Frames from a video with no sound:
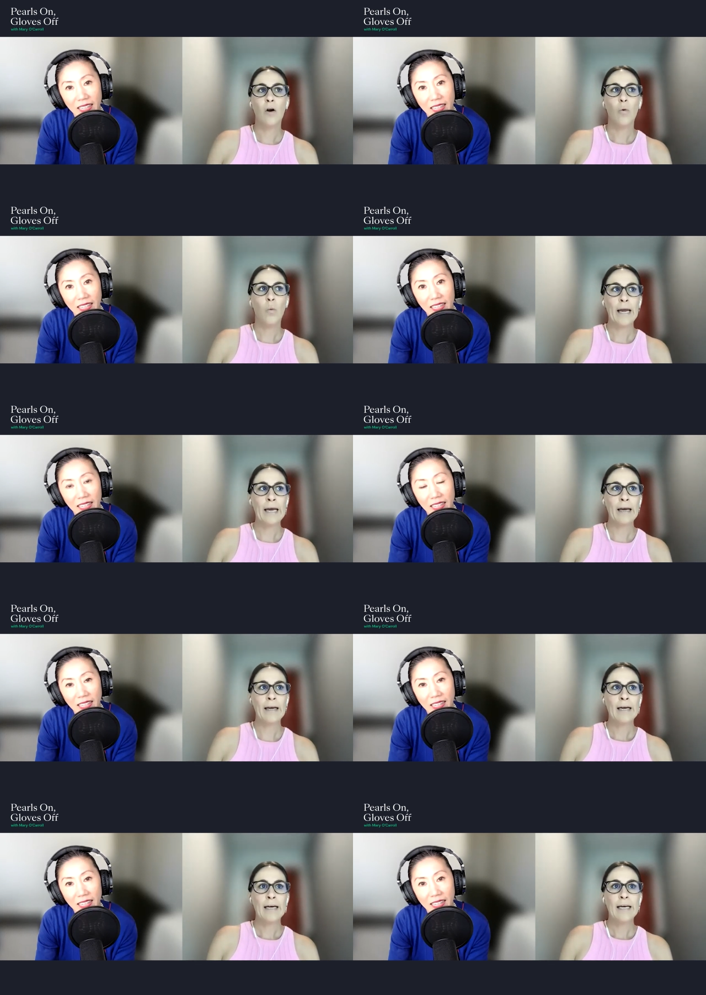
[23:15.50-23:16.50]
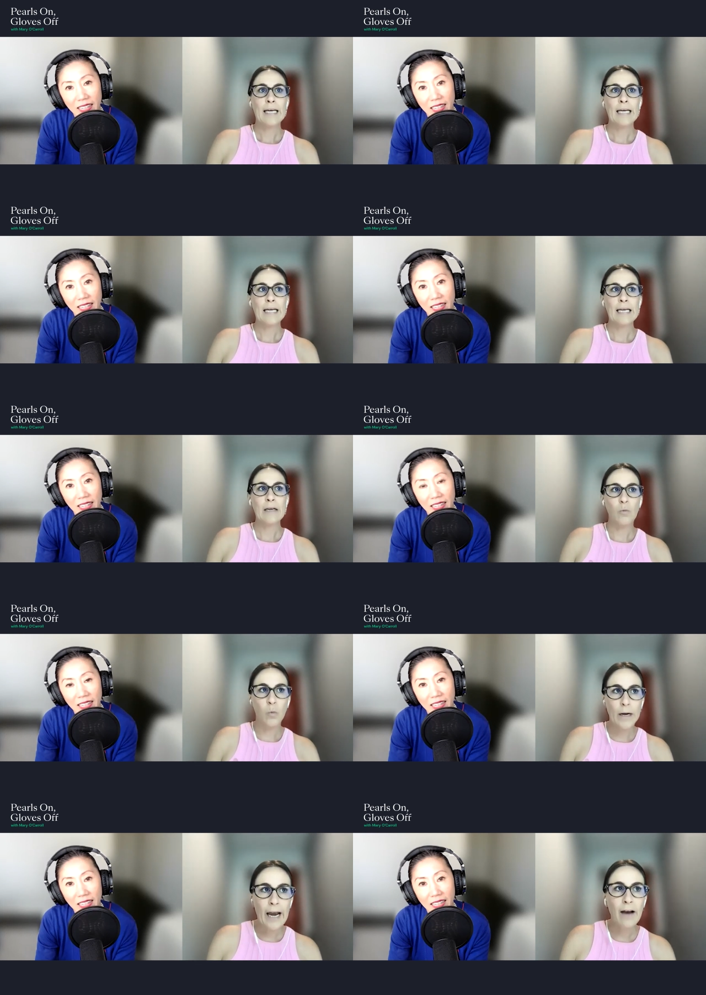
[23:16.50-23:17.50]
Speaker 1: where
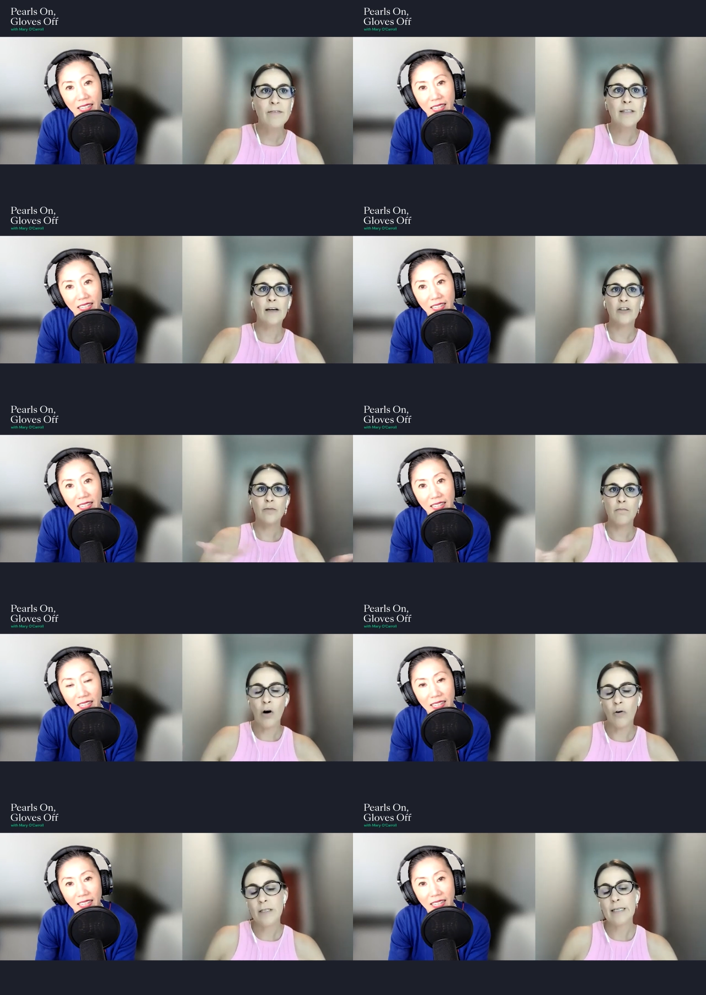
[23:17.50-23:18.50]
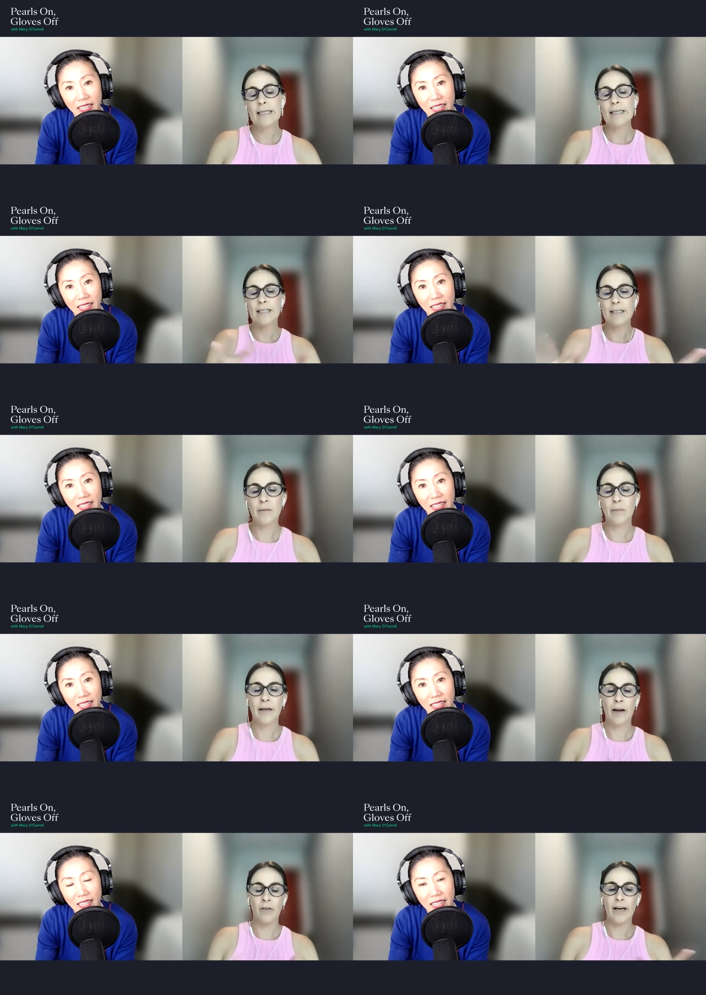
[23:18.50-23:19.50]
we have such a
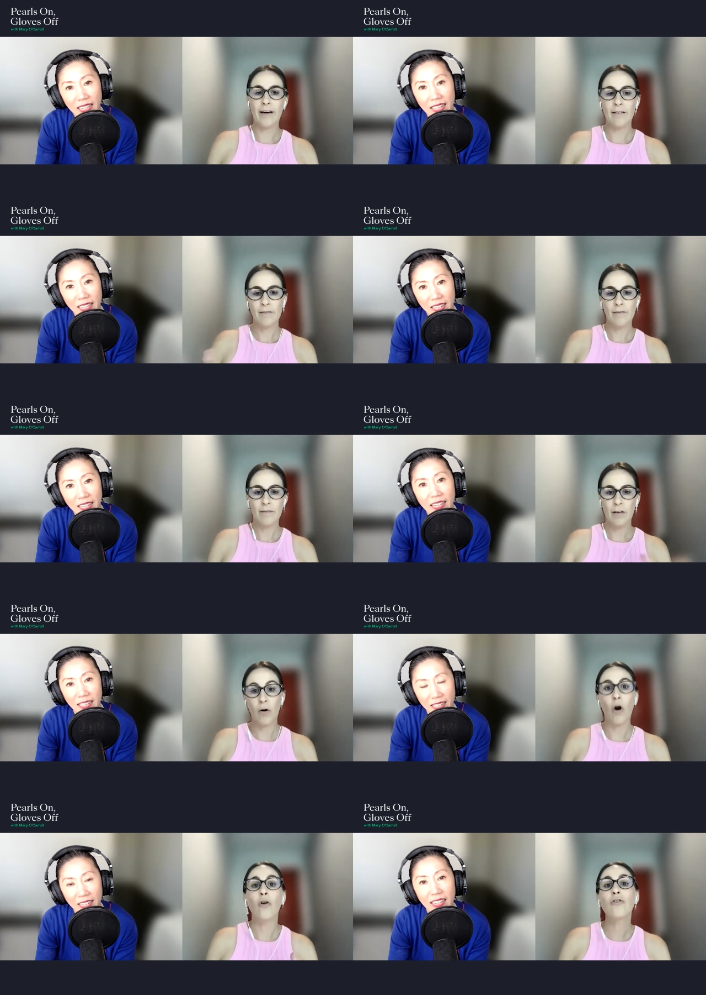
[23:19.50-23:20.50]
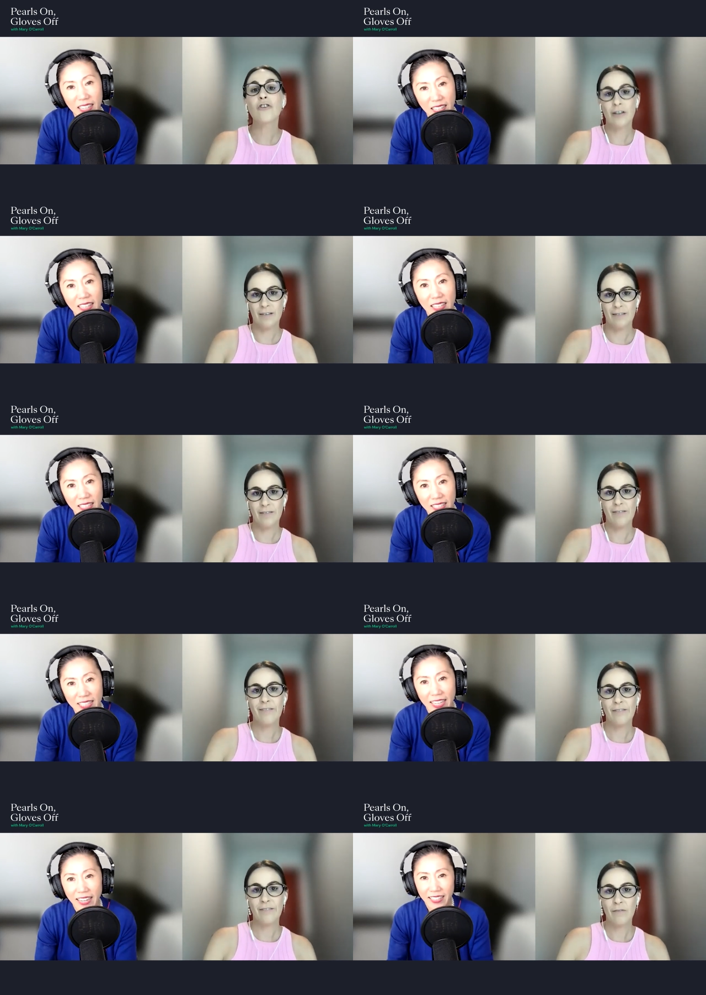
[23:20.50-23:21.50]
multidisciplinary approach.
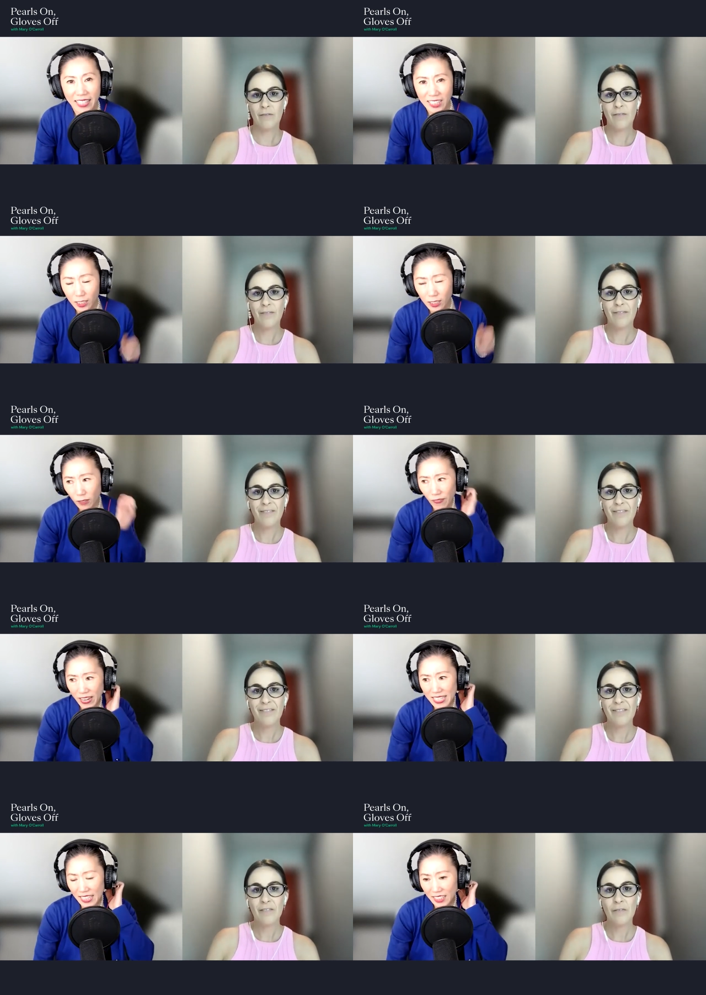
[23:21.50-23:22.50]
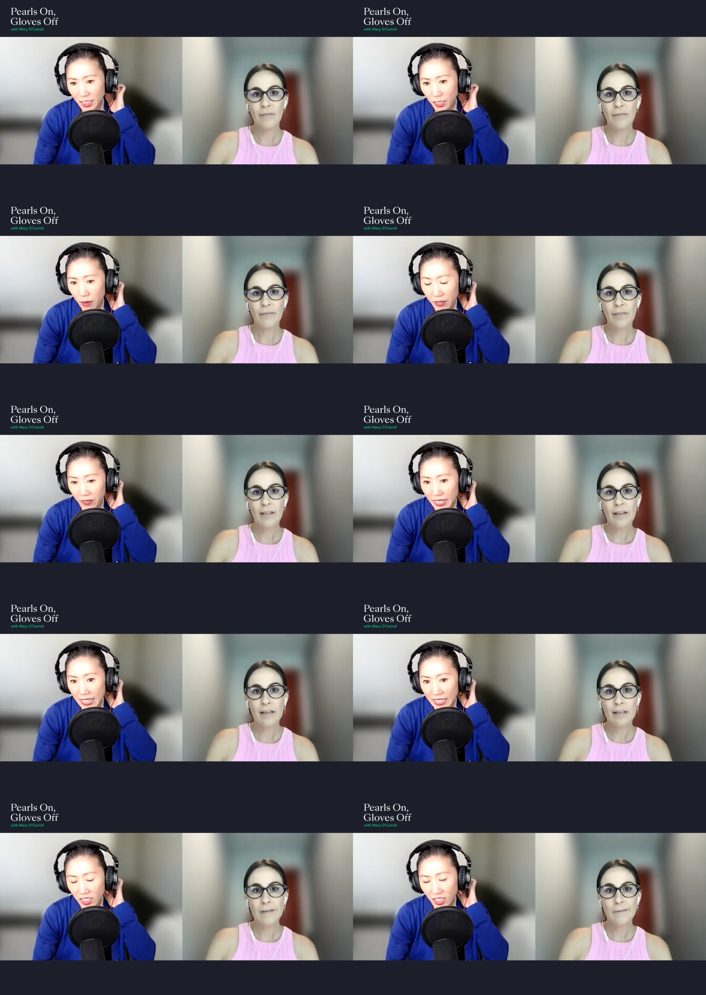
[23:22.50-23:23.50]
Speaker 2: Yeah, that's such a fantastic model.
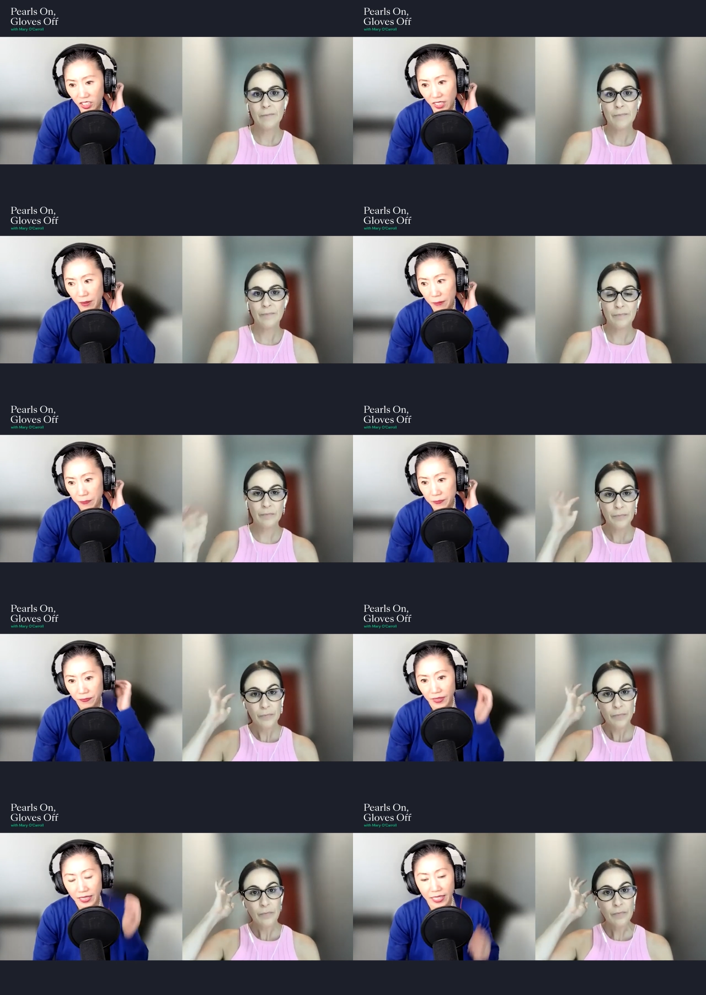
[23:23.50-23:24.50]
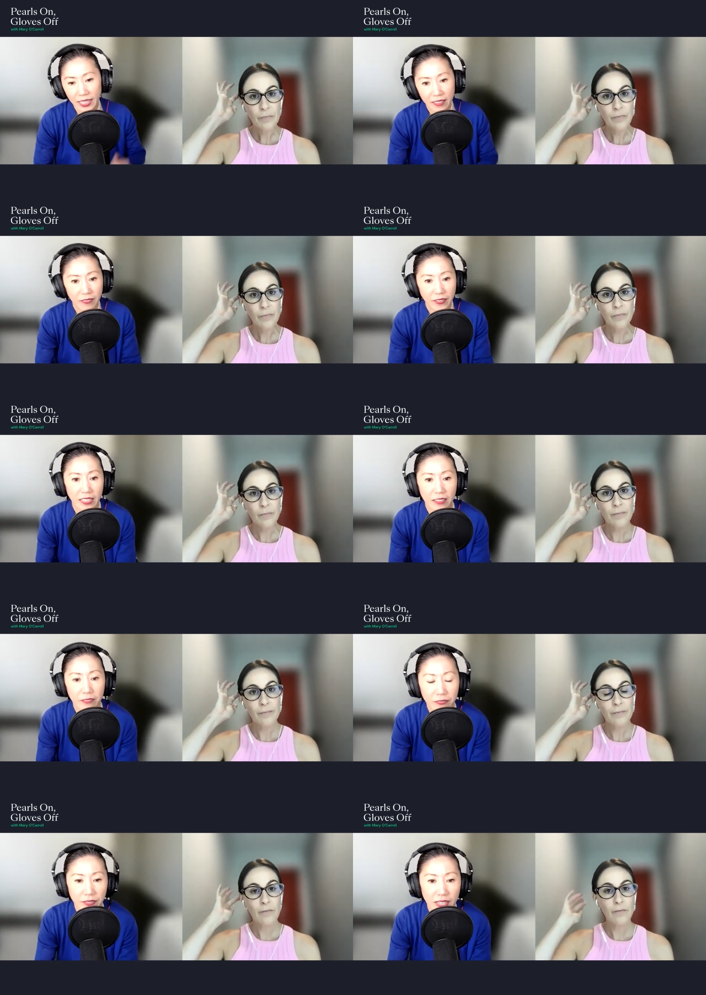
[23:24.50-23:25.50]
And it's such an
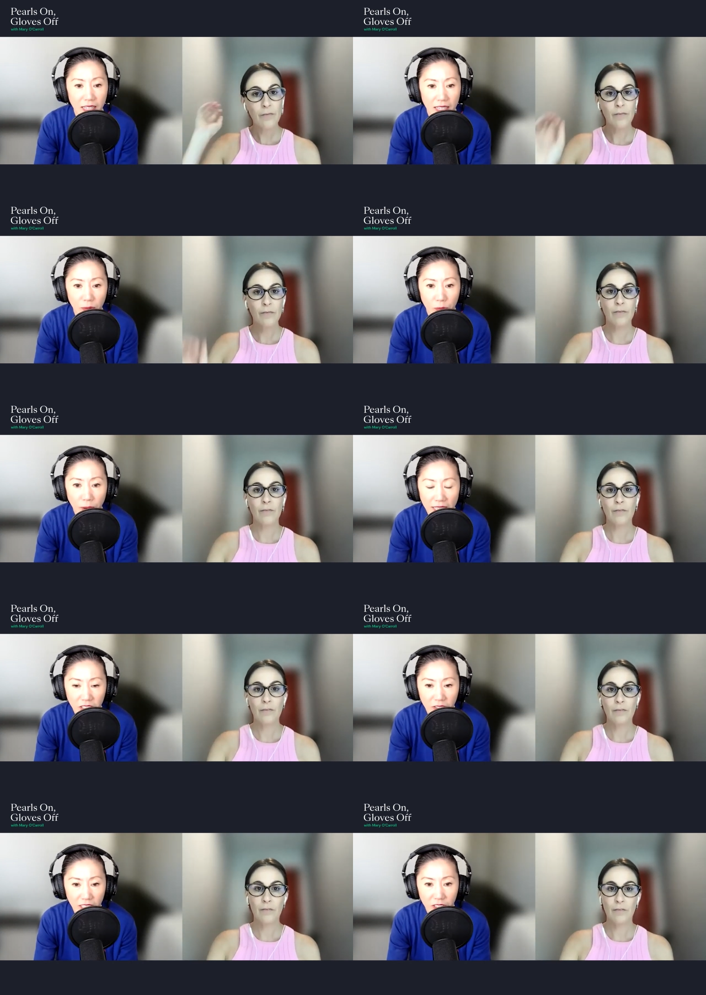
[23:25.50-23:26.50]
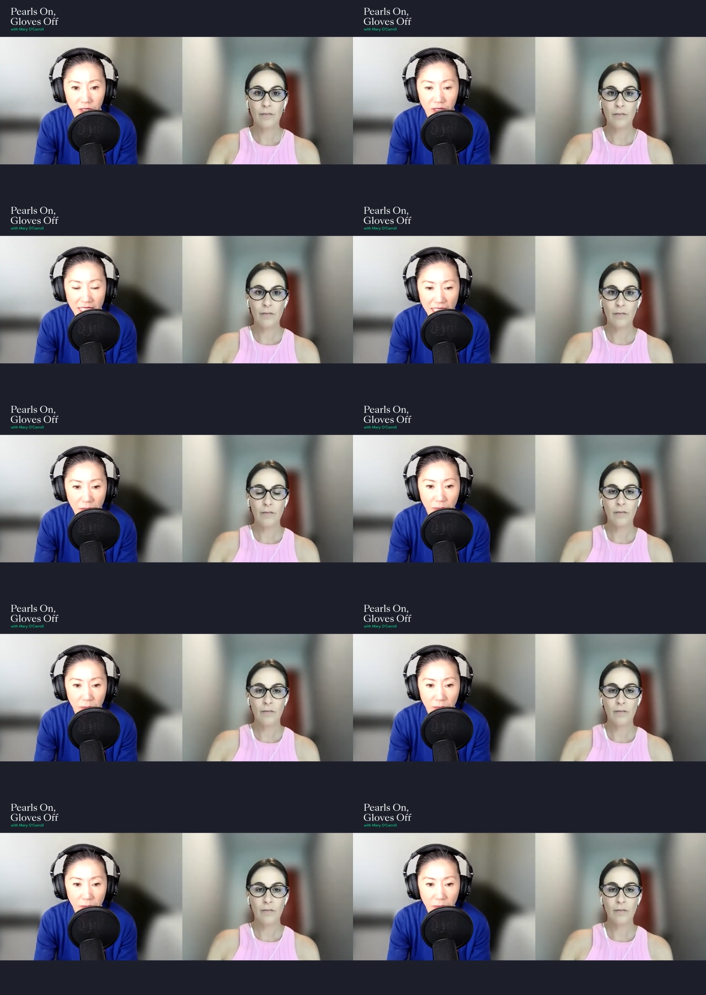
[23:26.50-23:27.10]
innovative uh, way to structure your team